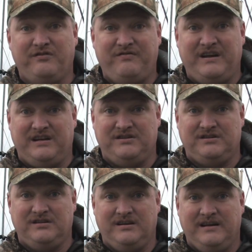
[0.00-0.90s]
fish
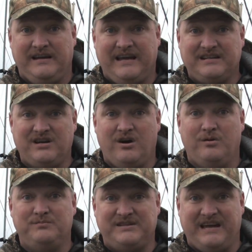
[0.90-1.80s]
gets
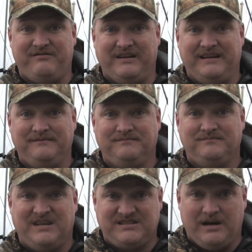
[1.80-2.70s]
home safely.
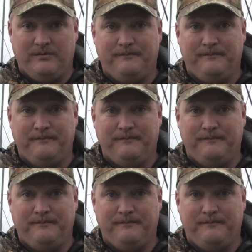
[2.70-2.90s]
Let's go.